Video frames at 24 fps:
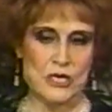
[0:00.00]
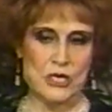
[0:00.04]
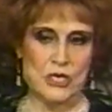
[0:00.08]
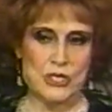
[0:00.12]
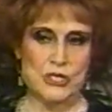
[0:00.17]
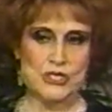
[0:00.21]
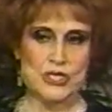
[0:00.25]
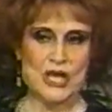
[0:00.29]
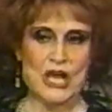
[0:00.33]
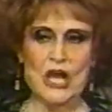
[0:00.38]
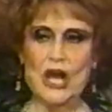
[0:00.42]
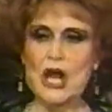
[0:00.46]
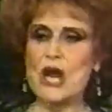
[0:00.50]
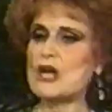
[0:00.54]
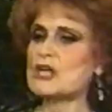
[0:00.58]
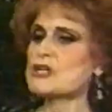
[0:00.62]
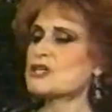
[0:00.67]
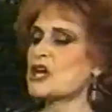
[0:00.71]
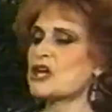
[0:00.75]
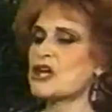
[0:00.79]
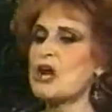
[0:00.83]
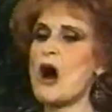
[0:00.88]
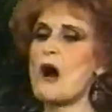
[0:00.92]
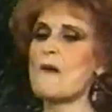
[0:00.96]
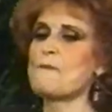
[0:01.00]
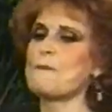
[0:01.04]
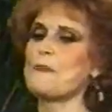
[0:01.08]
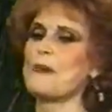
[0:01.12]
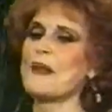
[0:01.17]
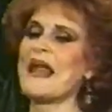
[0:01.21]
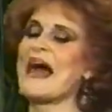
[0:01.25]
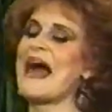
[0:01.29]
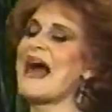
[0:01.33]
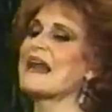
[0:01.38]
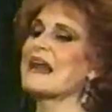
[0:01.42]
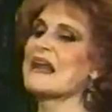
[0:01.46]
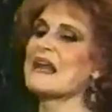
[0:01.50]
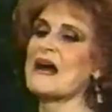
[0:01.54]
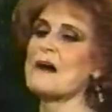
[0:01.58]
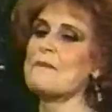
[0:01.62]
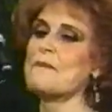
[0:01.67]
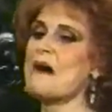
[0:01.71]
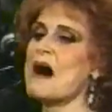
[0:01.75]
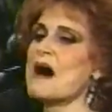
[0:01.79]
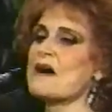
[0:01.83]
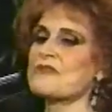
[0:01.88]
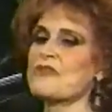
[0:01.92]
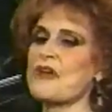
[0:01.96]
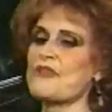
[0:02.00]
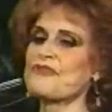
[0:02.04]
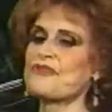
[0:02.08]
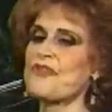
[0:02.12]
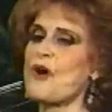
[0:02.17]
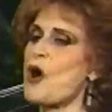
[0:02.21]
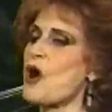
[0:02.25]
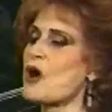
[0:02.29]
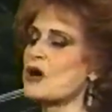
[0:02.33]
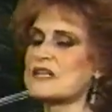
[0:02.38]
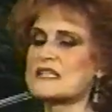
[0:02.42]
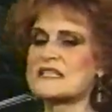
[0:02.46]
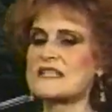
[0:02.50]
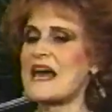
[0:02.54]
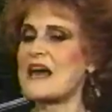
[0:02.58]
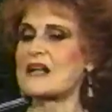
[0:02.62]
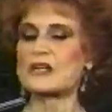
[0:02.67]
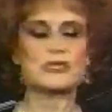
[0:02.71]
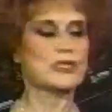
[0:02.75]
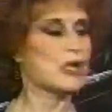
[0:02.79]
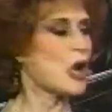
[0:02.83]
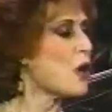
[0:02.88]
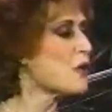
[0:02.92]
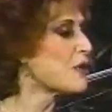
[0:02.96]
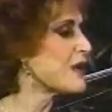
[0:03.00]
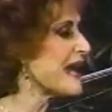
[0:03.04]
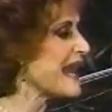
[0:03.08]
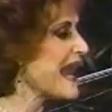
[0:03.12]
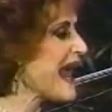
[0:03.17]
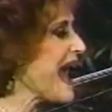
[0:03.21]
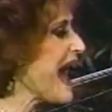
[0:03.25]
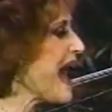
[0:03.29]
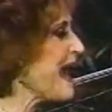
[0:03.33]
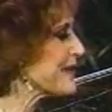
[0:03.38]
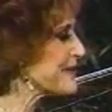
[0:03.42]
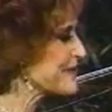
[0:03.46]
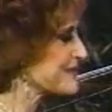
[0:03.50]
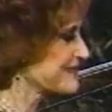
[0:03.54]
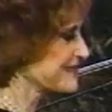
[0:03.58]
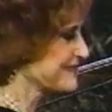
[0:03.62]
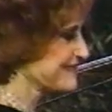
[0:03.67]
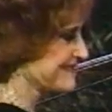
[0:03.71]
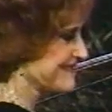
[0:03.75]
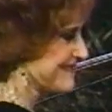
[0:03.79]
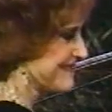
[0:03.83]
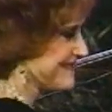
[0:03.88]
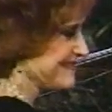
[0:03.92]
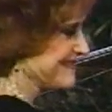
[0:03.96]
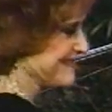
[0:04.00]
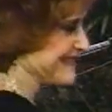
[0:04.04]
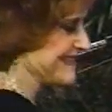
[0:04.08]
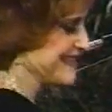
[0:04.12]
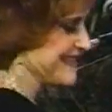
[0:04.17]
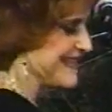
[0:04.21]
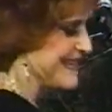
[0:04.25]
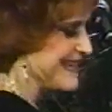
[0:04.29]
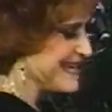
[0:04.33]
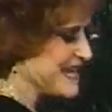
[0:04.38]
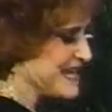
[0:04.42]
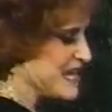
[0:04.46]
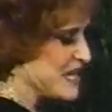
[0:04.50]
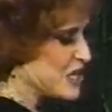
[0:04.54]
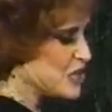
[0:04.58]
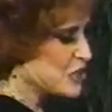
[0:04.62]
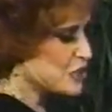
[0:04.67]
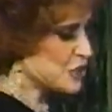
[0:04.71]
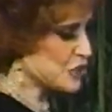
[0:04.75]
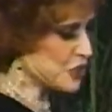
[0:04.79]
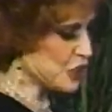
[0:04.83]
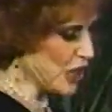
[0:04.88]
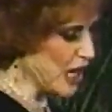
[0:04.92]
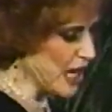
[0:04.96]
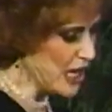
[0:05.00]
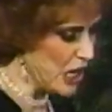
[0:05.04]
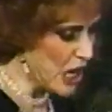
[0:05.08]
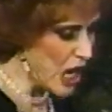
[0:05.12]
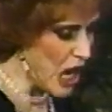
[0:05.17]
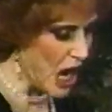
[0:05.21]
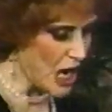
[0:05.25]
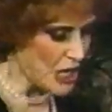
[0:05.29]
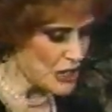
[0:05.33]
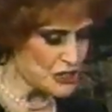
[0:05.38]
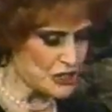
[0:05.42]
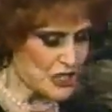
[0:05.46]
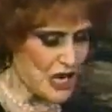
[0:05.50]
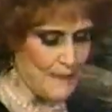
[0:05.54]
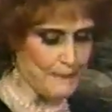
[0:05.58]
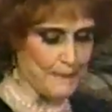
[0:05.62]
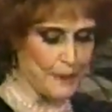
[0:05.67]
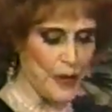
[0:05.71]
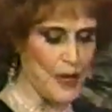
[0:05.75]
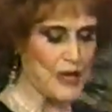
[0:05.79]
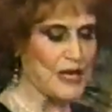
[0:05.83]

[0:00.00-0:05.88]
She learned you don't plant it among the thorns. They'll choke it out. She learned you put